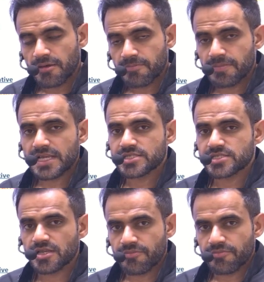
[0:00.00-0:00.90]

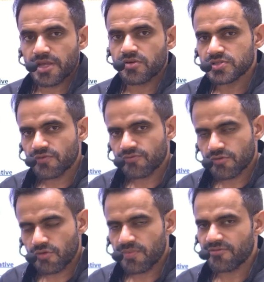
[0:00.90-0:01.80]
Plus, because of
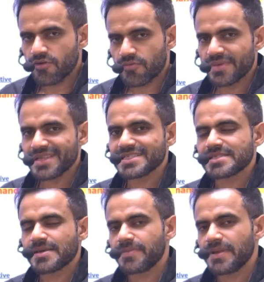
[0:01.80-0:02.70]
global warming, the
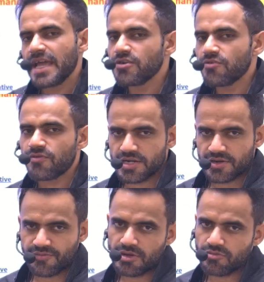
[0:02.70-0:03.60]
supply of
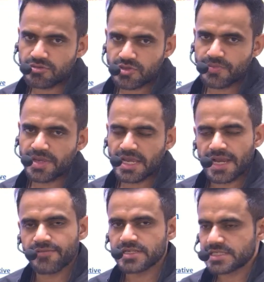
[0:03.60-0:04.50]
water will also be
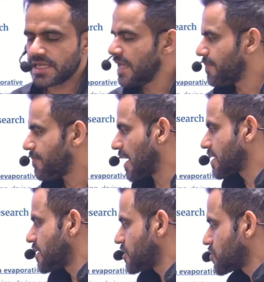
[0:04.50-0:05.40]
adversely
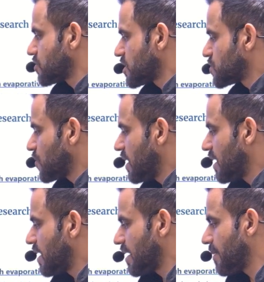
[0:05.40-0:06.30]
impacted. So this
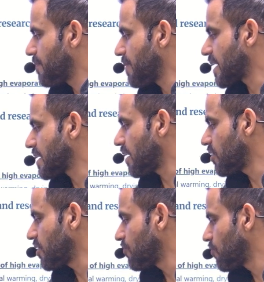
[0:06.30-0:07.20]
will impact
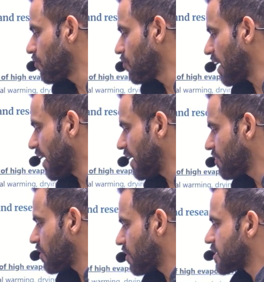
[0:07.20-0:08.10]
our food and
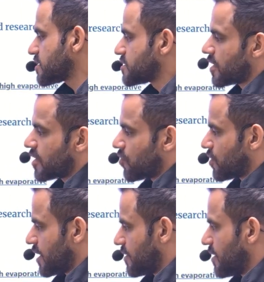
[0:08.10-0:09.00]
water
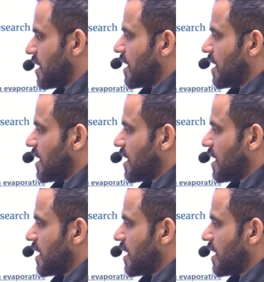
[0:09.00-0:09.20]
security.